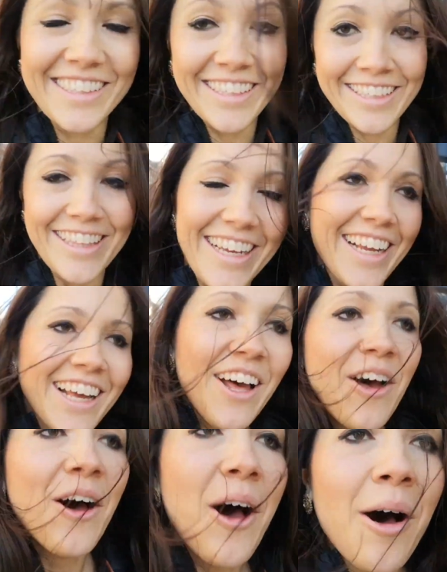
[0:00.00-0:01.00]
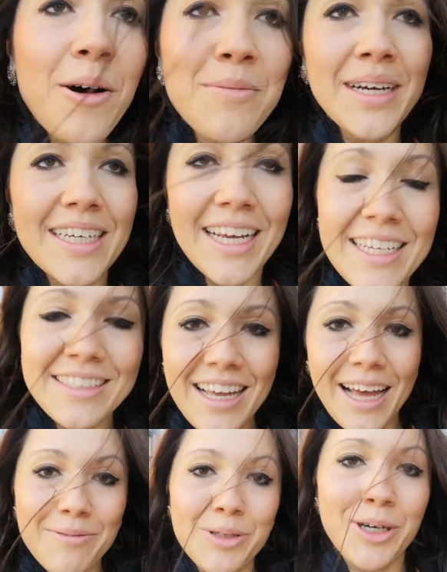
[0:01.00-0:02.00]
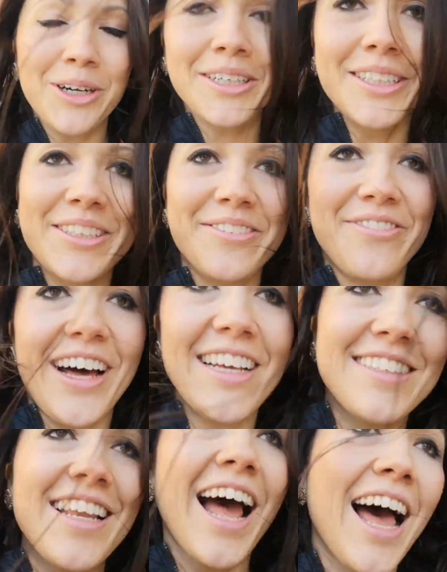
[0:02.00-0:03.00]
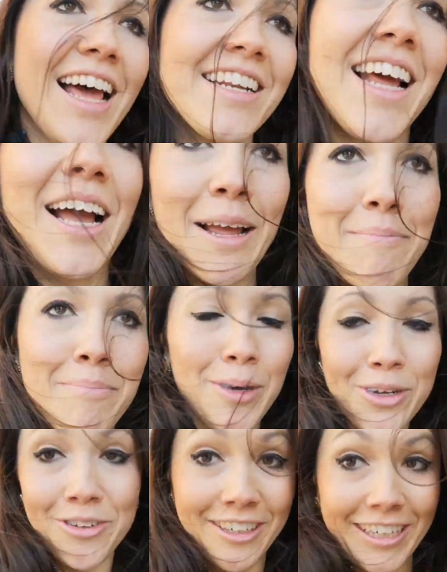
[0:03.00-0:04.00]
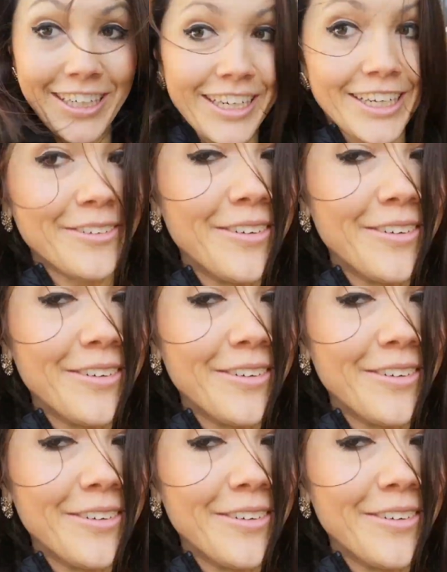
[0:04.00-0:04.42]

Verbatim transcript: and you think oh my days I'm talking too fast and I am boring you